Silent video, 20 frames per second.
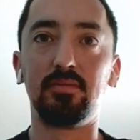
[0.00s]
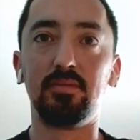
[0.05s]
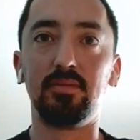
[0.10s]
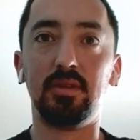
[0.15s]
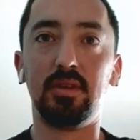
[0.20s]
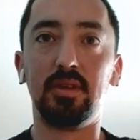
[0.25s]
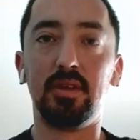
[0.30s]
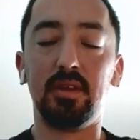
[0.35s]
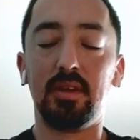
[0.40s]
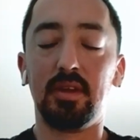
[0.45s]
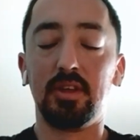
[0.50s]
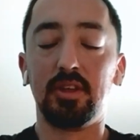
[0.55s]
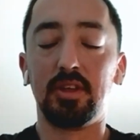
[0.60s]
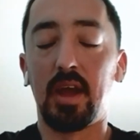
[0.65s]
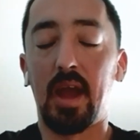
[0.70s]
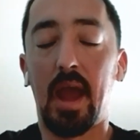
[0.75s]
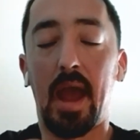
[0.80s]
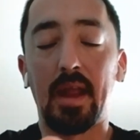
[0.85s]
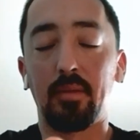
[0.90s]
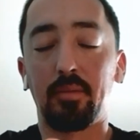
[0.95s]

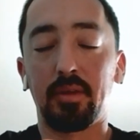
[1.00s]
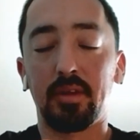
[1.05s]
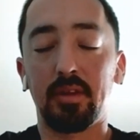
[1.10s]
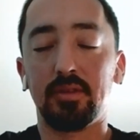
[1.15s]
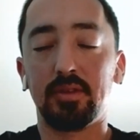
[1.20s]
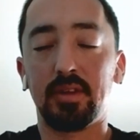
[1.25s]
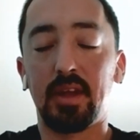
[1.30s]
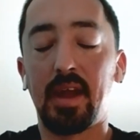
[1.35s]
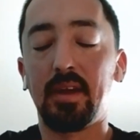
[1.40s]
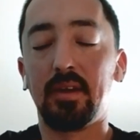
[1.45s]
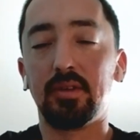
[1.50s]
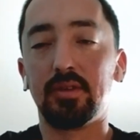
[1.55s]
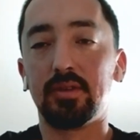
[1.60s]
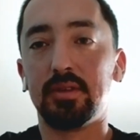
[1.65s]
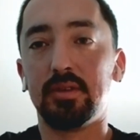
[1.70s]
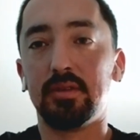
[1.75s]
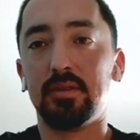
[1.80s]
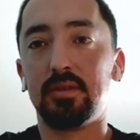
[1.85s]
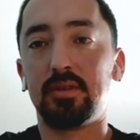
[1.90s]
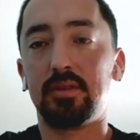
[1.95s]
you had to play those angles
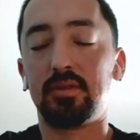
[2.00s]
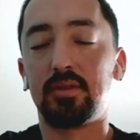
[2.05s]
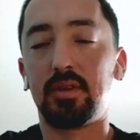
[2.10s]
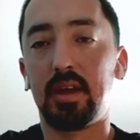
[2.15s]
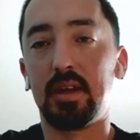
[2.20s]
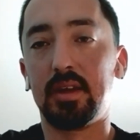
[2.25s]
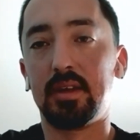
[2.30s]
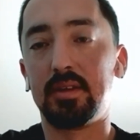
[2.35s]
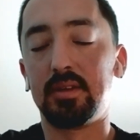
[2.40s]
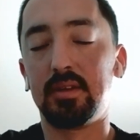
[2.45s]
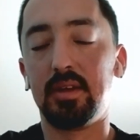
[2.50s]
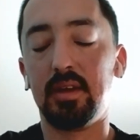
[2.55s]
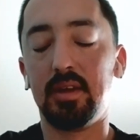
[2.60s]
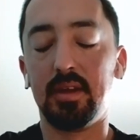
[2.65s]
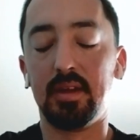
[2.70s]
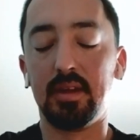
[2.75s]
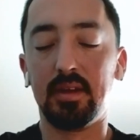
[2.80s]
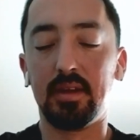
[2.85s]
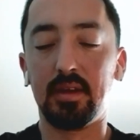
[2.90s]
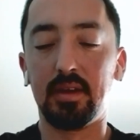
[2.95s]
and try
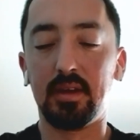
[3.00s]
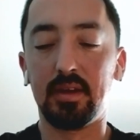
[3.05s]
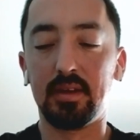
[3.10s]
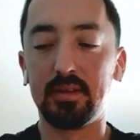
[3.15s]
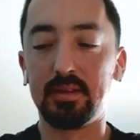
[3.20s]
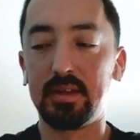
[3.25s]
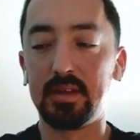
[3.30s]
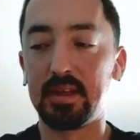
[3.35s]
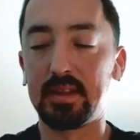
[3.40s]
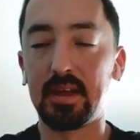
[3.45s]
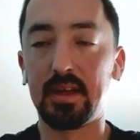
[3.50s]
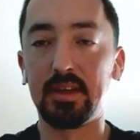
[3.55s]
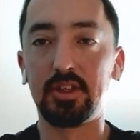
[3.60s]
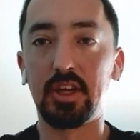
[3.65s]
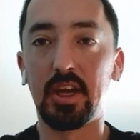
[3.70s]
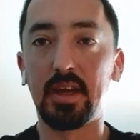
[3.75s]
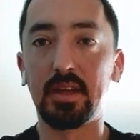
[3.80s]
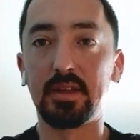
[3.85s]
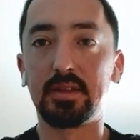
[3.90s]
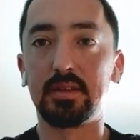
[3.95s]
and take that
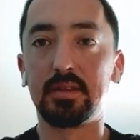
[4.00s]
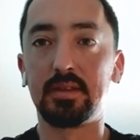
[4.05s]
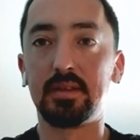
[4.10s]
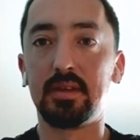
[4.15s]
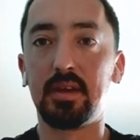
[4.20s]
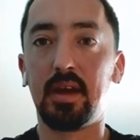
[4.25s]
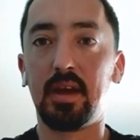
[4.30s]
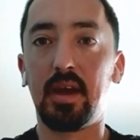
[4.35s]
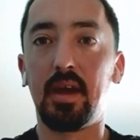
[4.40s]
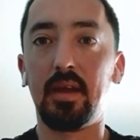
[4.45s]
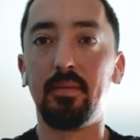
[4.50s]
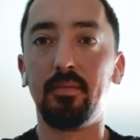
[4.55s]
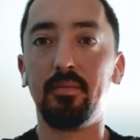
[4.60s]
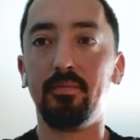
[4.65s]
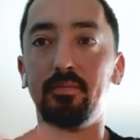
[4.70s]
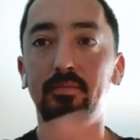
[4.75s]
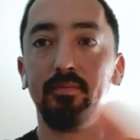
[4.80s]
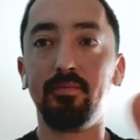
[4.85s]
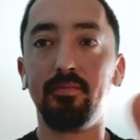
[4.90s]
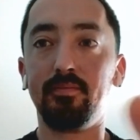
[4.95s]
chance at,
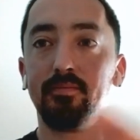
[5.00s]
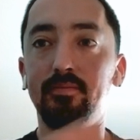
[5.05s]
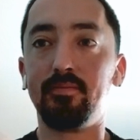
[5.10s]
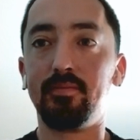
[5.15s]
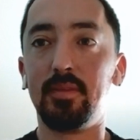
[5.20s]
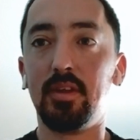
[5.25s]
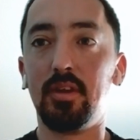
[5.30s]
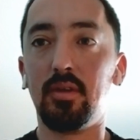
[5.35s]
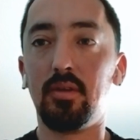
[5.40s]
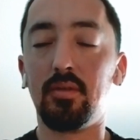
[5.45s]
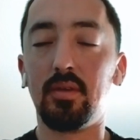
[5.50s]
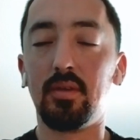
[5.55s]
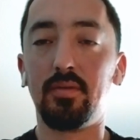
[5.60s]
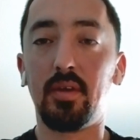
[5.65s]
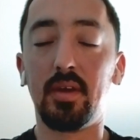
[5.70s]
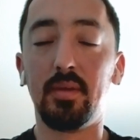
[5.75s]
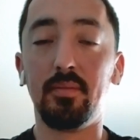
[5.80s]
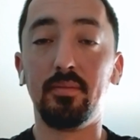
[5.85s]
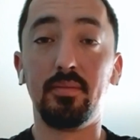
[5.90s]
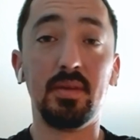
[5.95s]
if
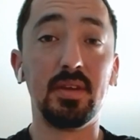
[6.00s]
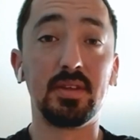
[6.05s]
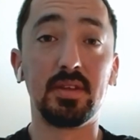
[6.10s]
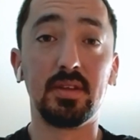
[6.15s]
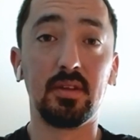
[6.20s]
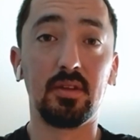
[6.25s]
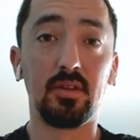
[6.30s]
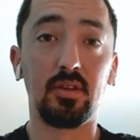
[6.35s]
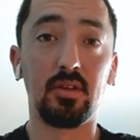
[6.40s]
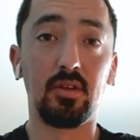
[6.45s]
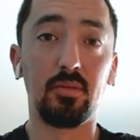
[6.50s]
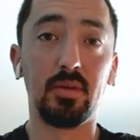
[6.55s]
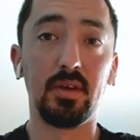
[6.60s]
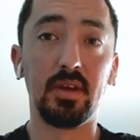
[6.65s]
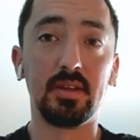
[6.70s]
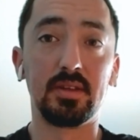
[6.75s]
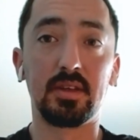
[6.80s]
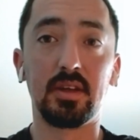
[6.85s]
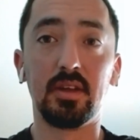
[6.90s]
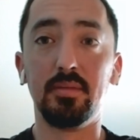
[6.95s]
I miss it a little bit,
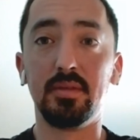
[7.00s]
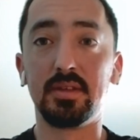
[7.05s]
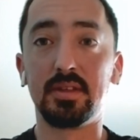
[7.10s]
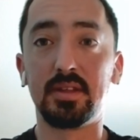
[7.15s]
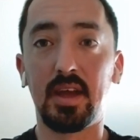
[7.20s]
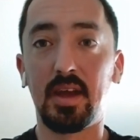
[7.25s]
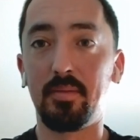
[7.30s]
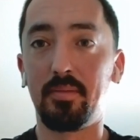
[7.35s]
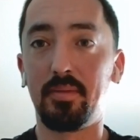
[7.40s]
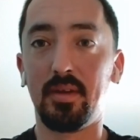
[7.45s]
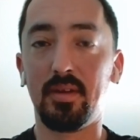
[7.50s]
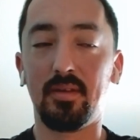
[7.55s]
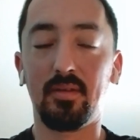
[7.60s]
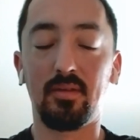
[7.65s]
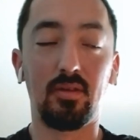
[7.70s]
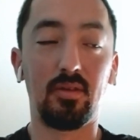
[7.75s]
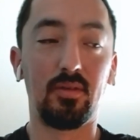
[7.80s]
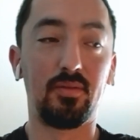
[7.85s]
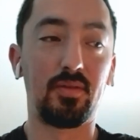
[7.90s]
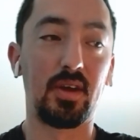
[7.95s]
it's going to miss the head pin.
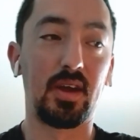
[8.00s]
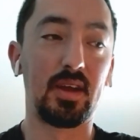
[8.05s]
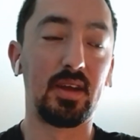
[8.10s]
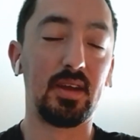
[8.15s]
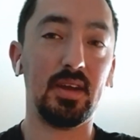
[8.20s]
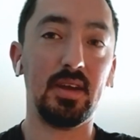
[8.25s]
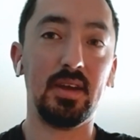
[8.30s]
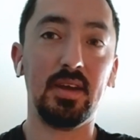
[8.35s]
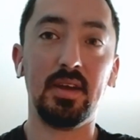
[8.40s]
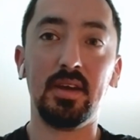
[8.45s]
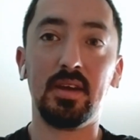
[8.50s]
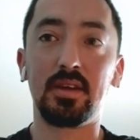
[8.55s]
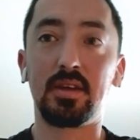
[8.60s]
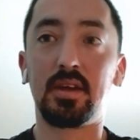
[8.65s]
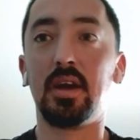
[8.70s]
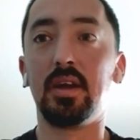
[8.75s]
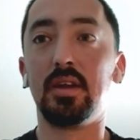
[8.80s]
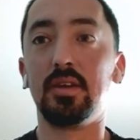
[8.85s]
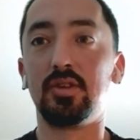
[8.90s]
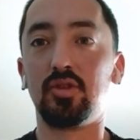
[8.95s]
Or if I
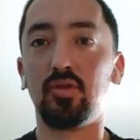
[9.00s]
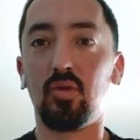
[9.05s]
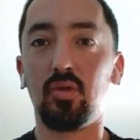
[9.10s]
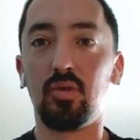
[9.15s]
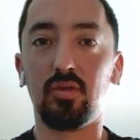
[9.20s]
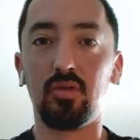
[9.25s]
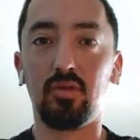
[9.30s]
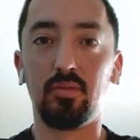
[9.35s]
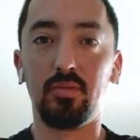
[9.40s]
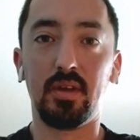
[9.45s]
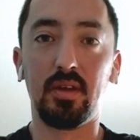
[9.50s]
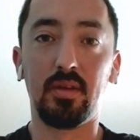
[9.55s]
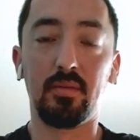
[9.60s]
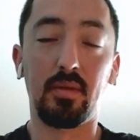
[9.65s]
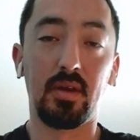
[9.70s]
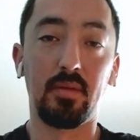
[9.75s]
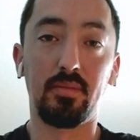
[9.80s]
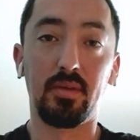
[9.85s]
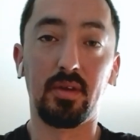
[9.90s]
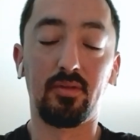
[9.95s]
cut it short a little bit in
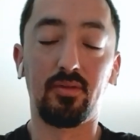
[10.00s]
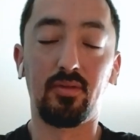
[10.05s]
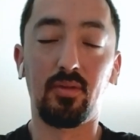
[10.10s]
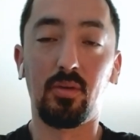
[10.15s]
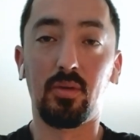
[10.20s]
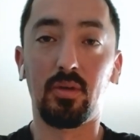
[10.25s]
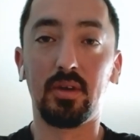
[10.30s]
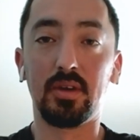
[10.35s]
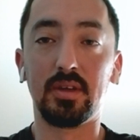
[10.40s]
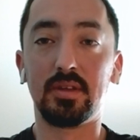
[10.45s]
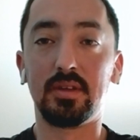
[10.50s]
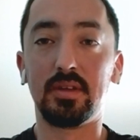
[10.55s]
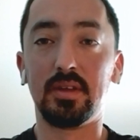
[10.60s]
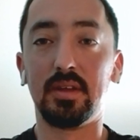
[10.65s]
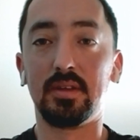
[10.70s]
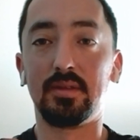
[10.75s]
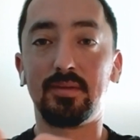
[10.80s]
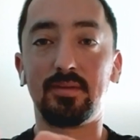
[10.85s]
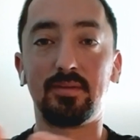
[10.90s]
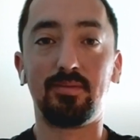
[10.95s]
my big four,
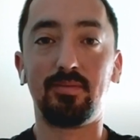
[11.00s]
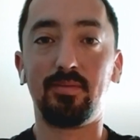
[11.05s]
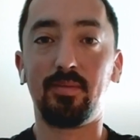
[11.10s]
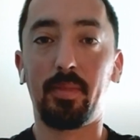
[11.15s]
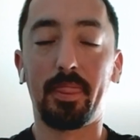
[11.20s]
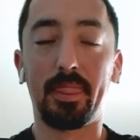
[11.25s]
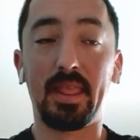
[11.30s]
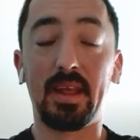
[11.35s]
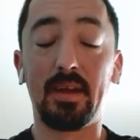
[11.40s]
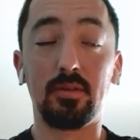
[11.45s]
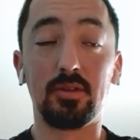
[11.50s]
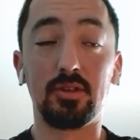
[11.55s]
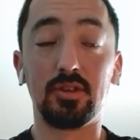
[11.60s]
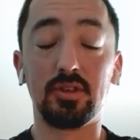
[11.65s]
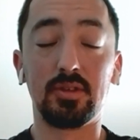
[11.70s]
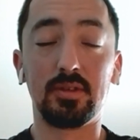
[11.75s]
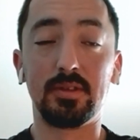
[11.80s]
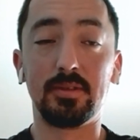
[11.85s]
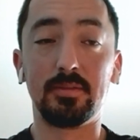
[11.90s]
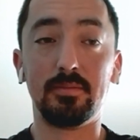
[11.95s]
they were
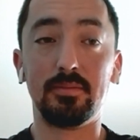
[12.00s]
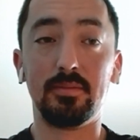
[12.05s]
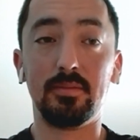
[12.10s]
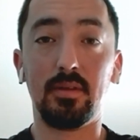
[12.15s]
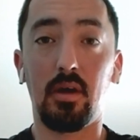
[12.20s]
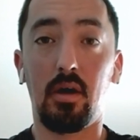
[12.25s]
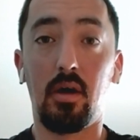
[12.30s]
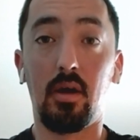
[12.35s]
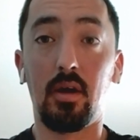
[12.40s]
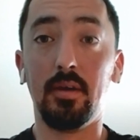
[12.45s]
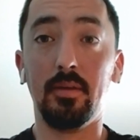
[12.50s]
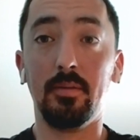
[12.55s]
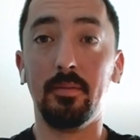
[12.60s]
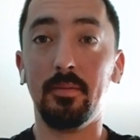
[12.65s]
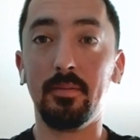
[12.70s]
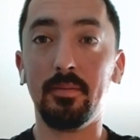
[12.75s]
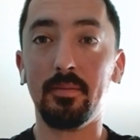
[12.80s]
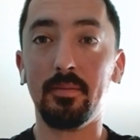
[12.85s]
just hard.